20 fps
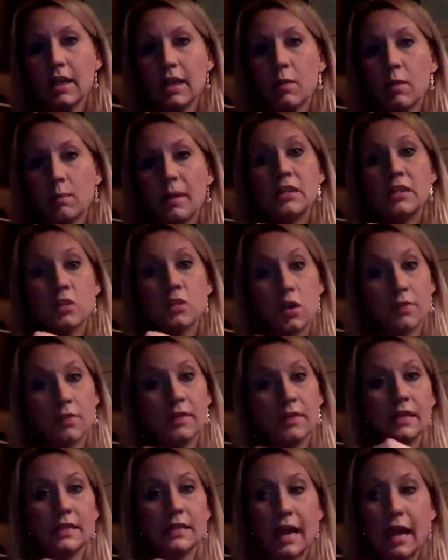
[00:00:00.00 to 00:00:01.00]
based on
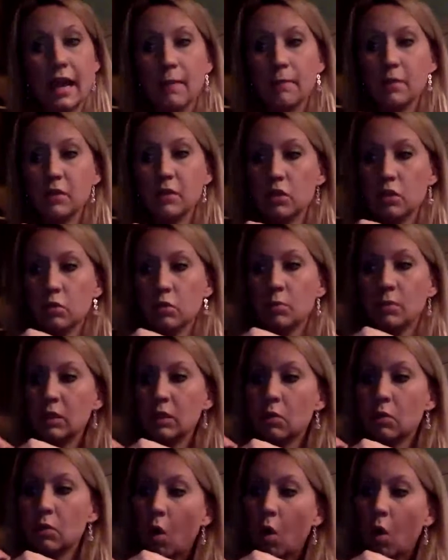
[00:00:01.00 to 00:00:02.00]
things that happen to you,
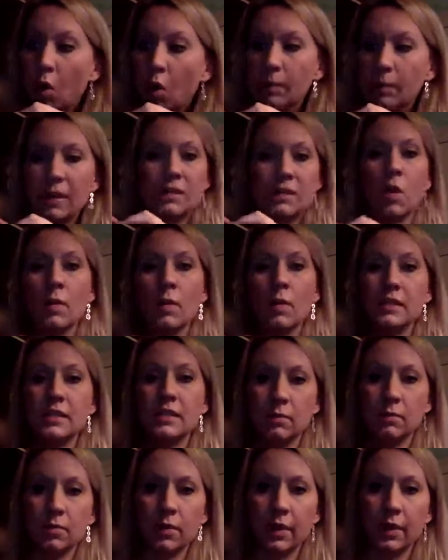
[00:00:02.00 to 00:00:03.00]
but it's always
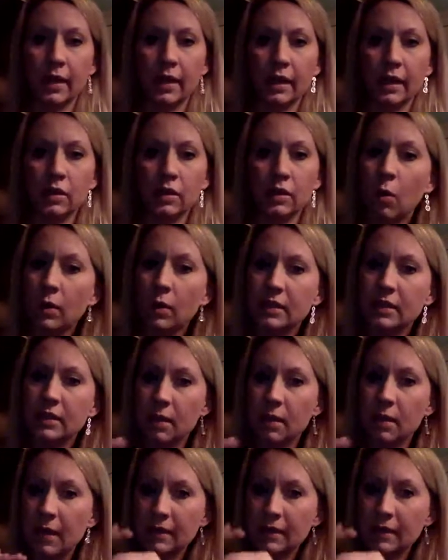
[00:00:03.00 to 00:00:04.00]
temporary, and you always come
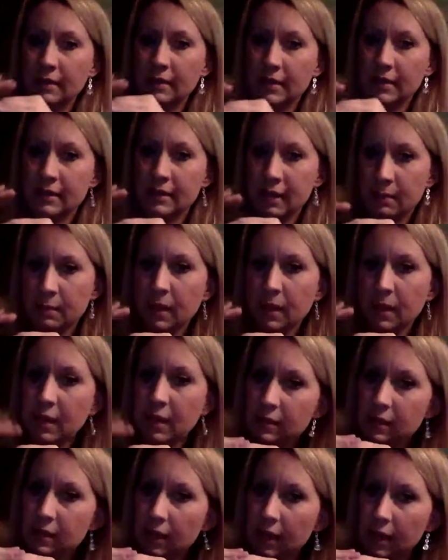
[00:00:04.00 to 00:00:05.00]
back to the same
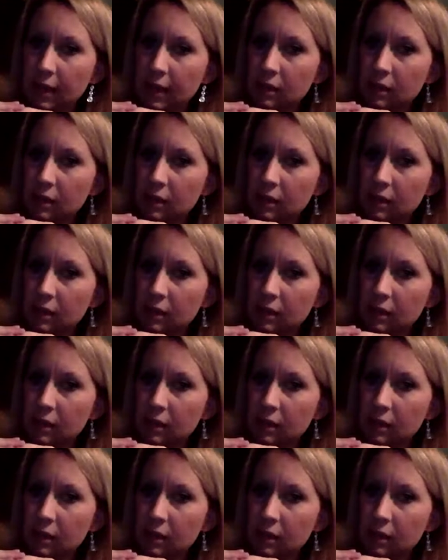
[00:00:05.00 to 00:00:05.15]
baseline.